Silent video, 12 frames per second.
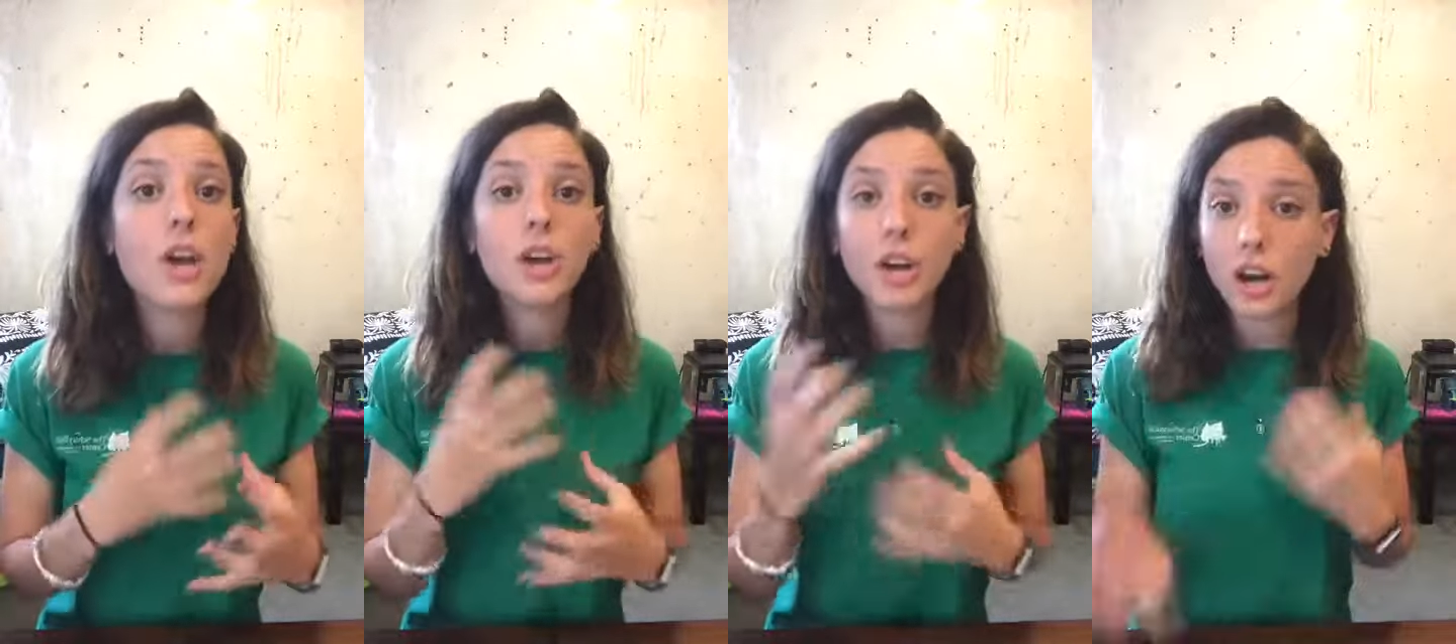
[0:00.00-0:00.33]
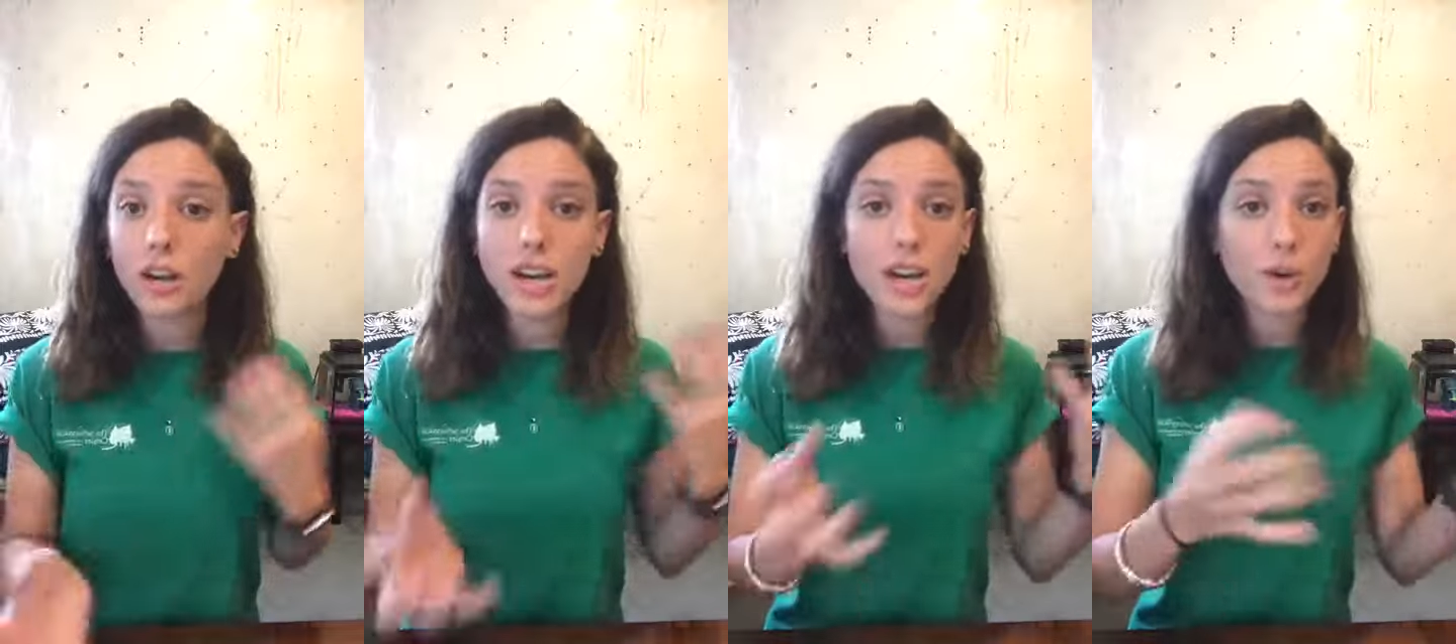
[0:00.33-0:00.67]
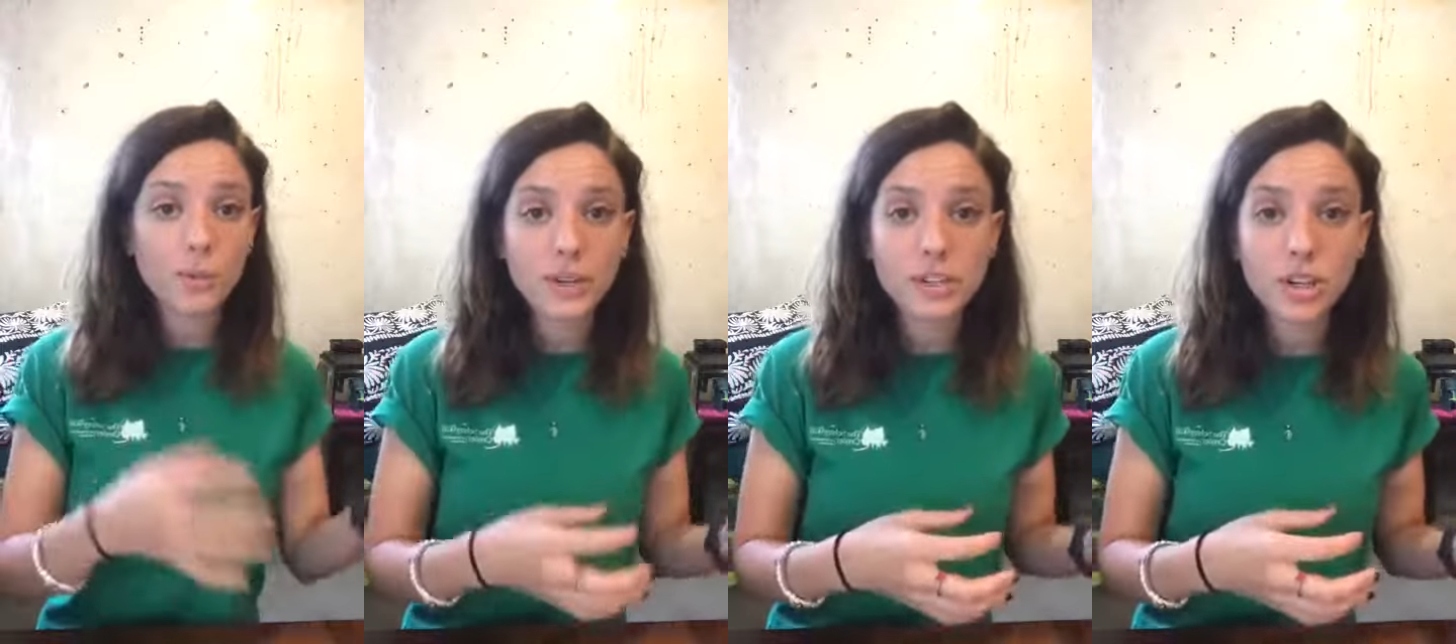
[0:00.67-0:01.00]
gardening or
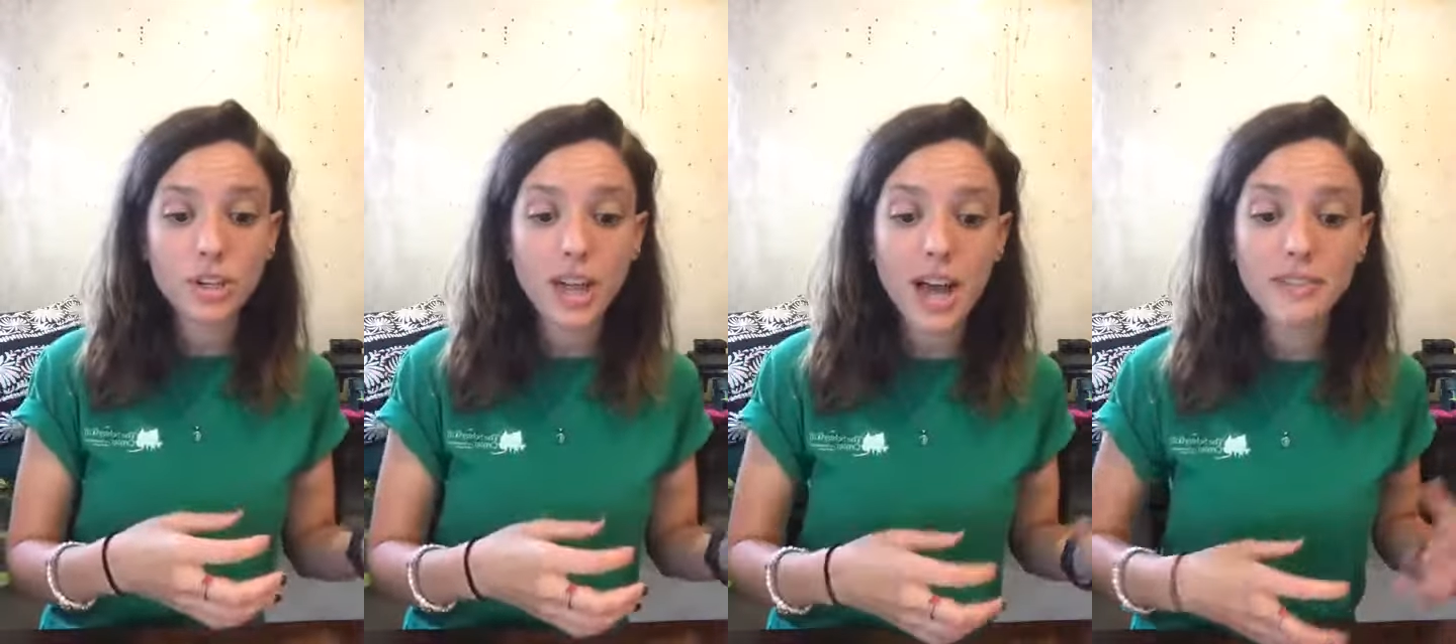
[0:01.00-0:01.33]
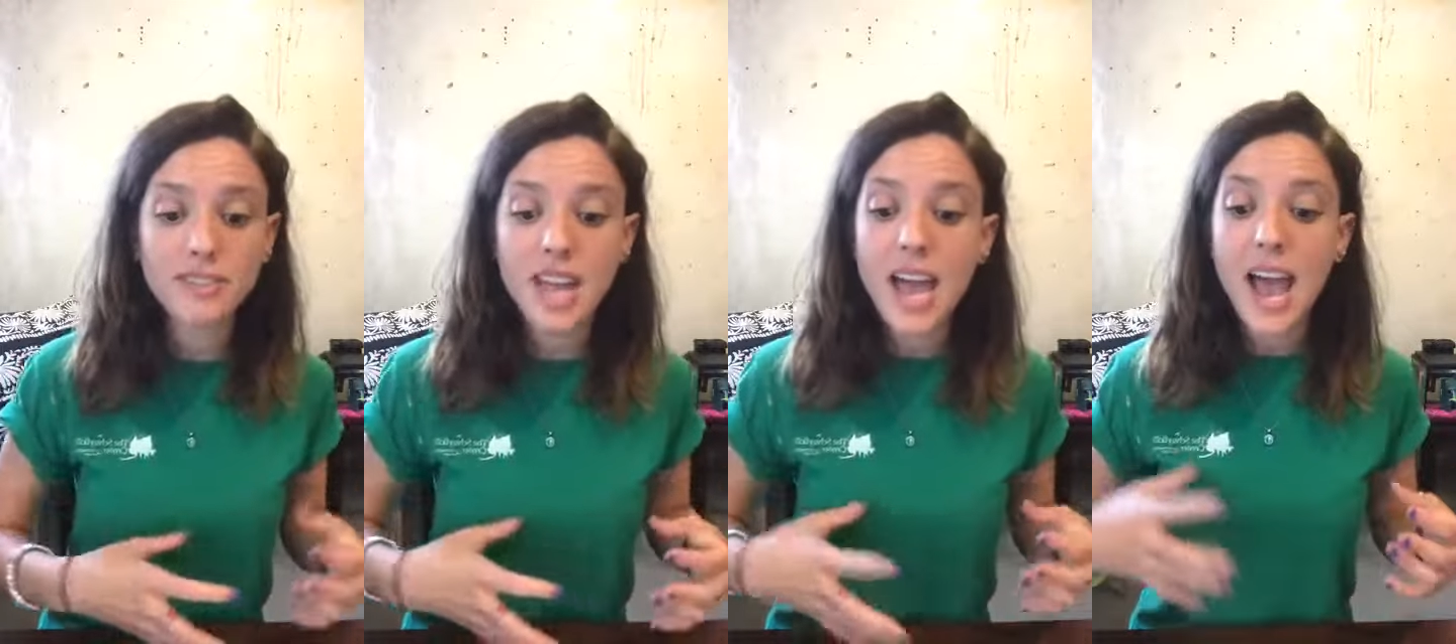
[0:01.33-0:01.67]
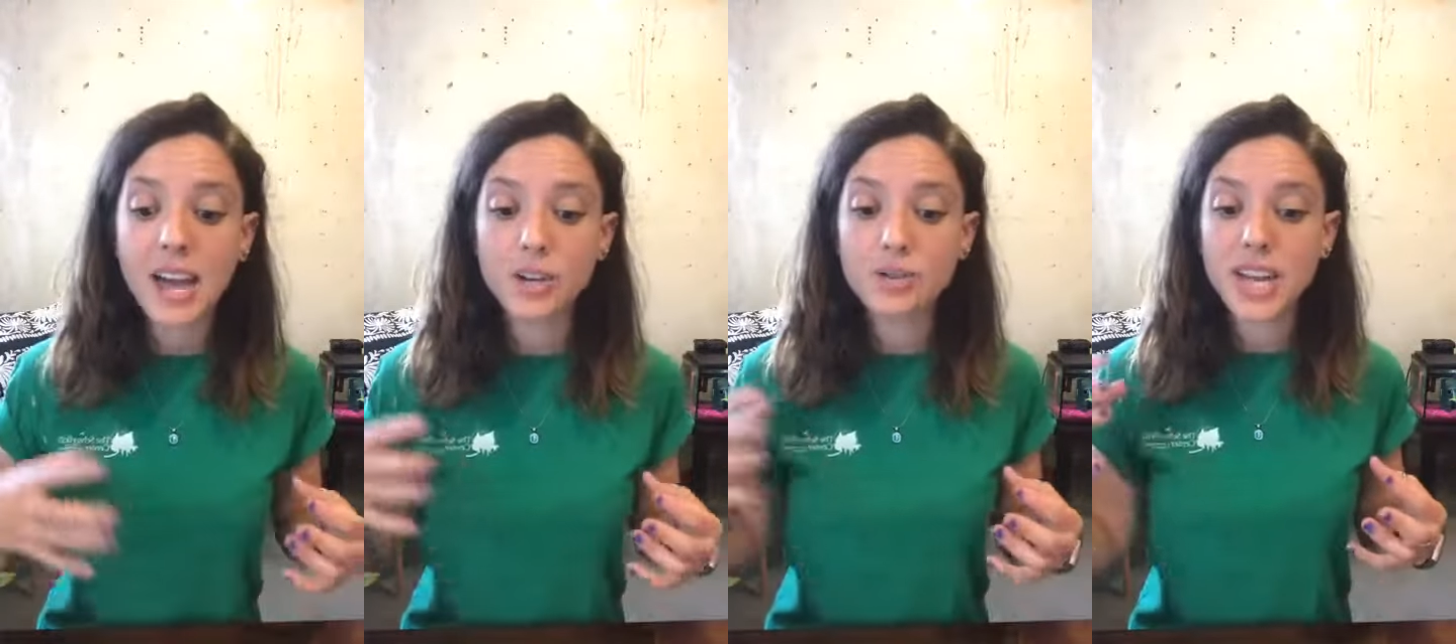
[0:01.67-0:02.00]
winter gloves
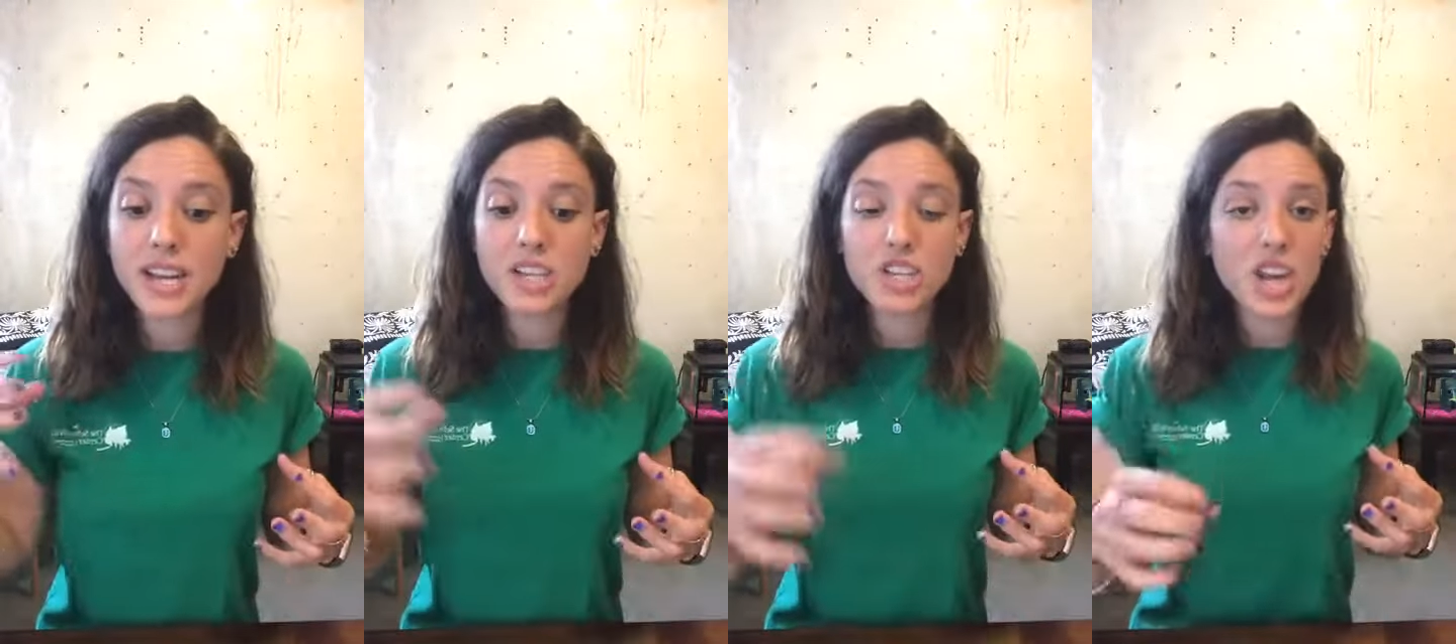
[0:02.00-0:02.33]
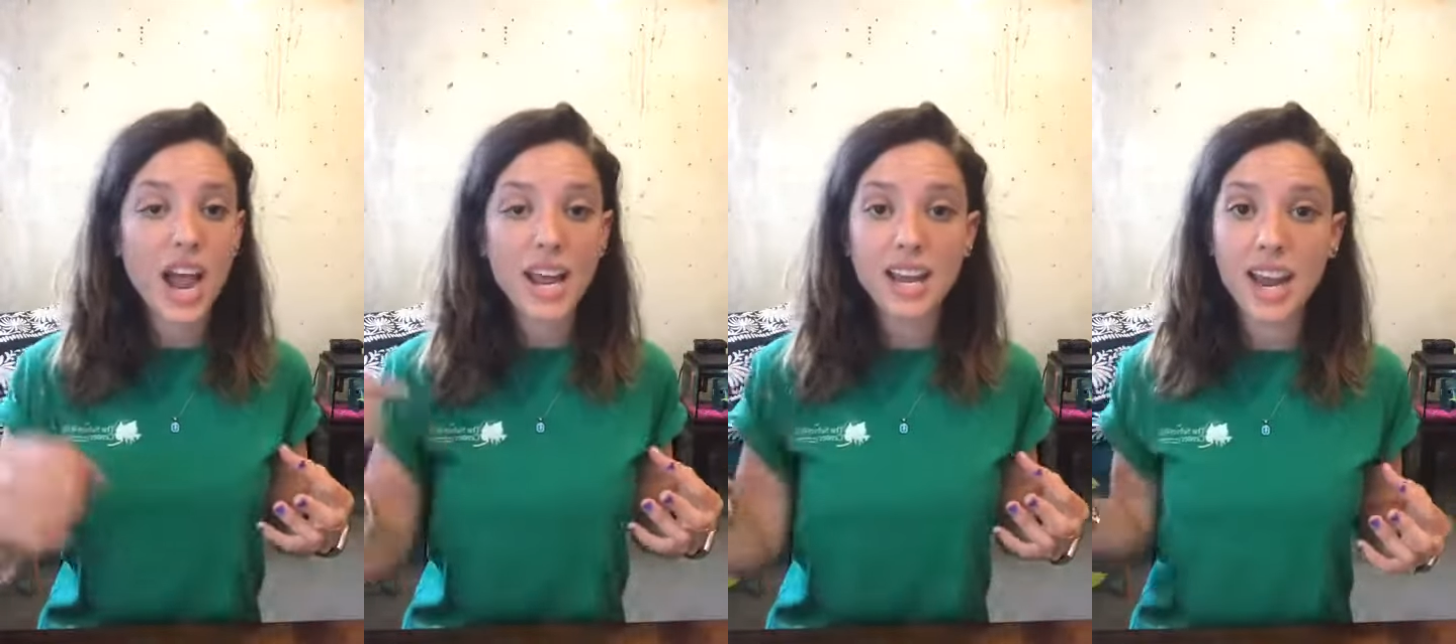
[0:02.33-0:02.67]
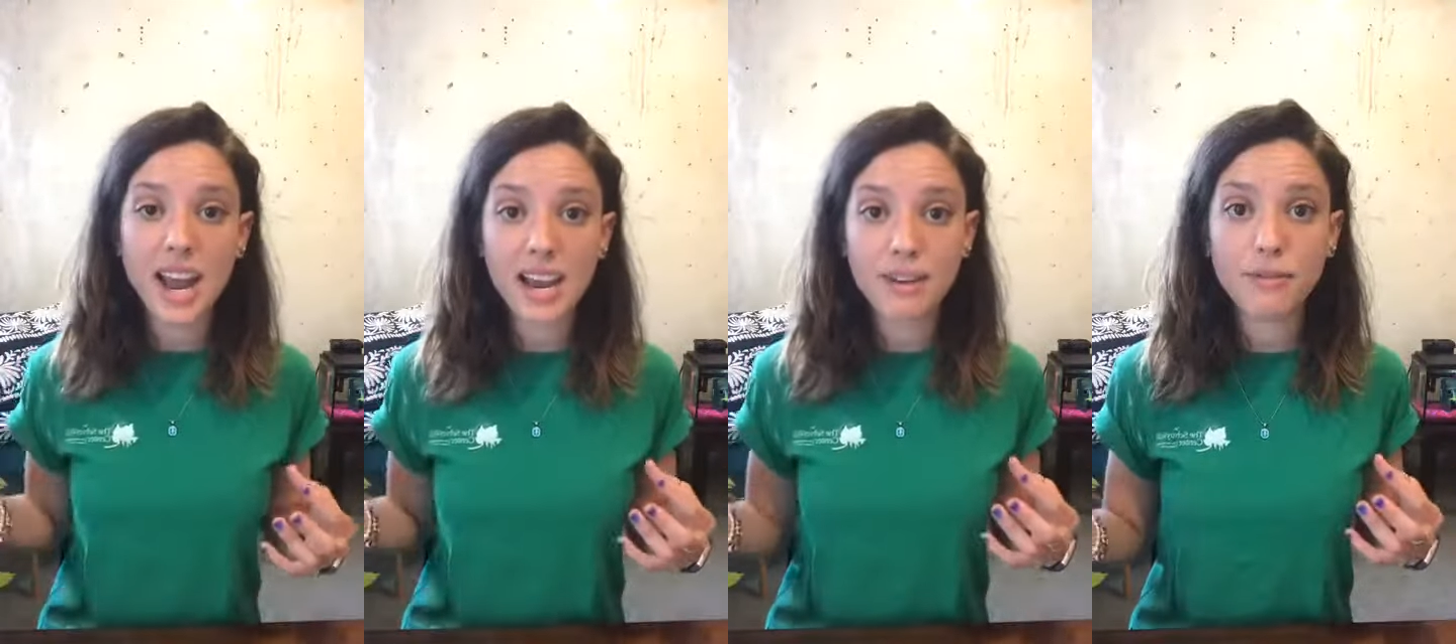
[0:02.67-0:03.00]
and you take a giant
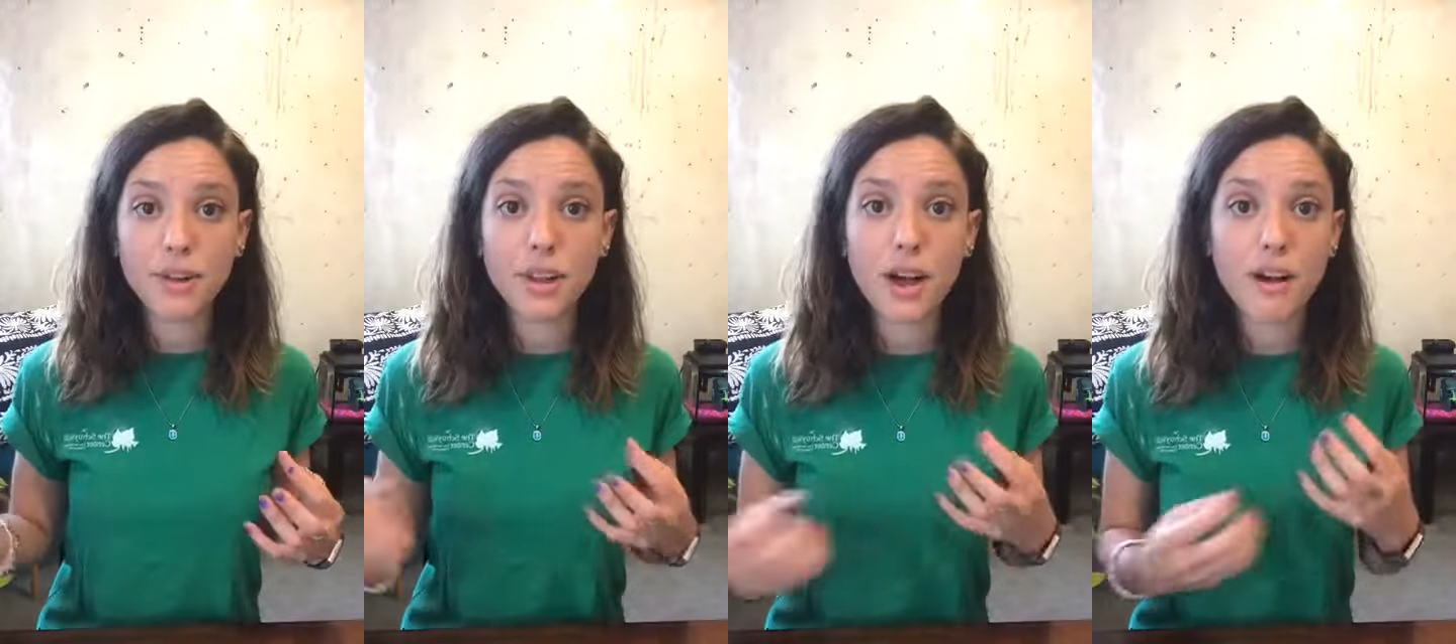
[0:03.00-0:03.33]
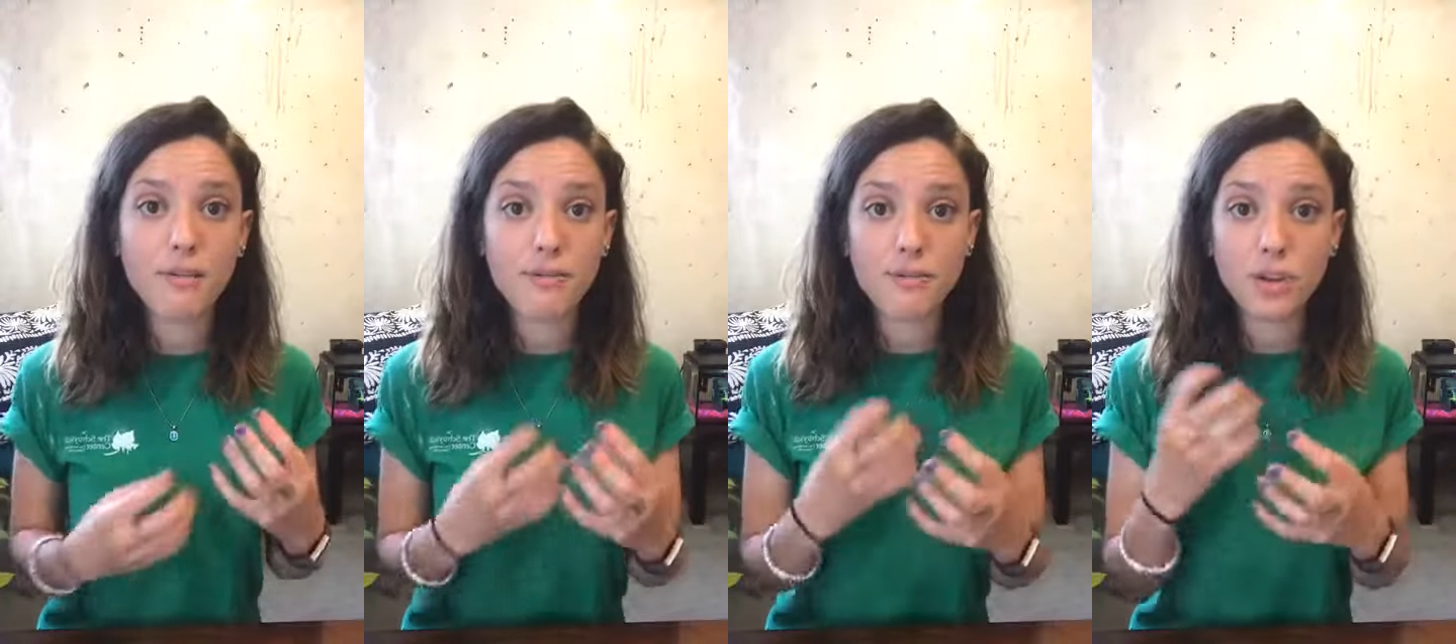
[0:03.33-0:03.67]
handful of